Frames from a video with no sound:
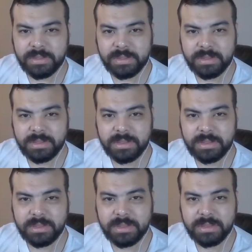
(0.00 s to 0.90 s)

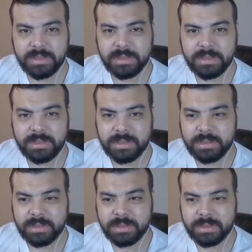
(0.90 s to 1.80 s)

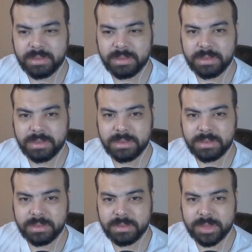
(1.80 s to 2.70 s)

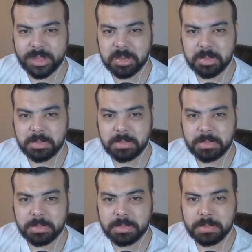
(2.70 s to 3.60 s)

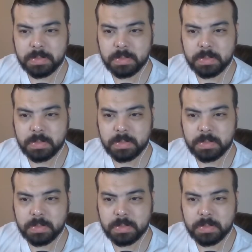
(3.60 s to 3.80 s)
No one is speaking in this clip.